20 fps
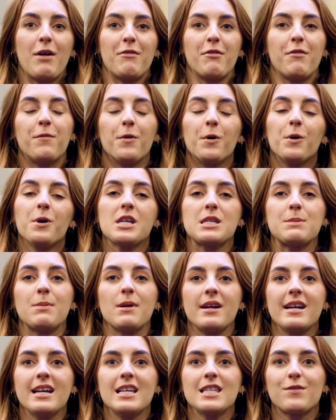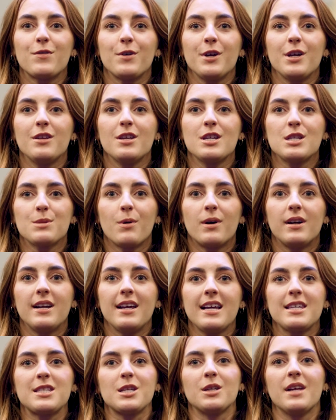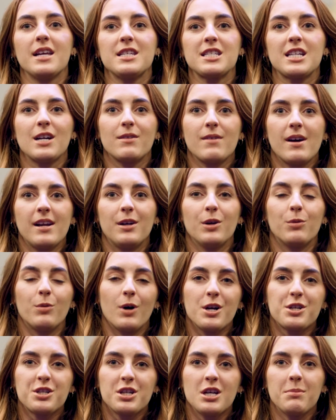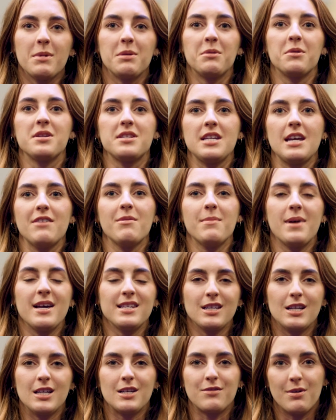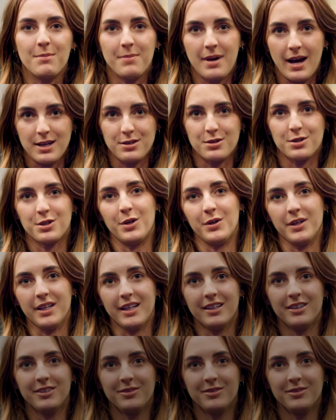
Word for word: have a full experience for you this morning, so let's get ready to worship and receive a message from Pastor Tony.